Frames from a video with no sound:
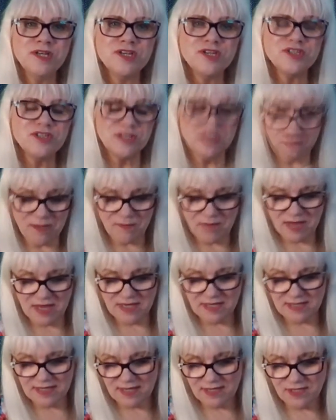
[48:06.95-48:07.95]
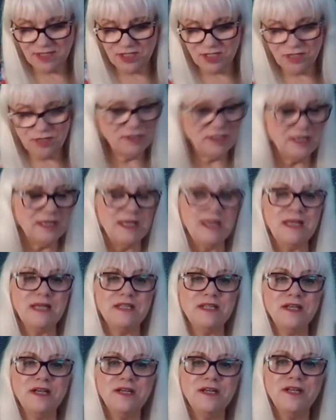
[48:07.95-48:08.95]
Does that make sense to you,
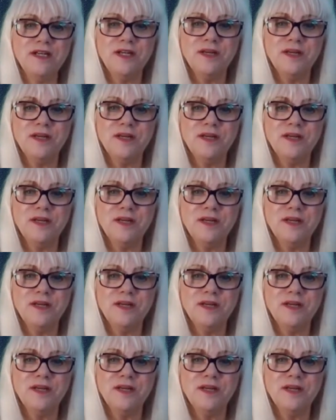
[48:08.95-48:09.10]
Lana?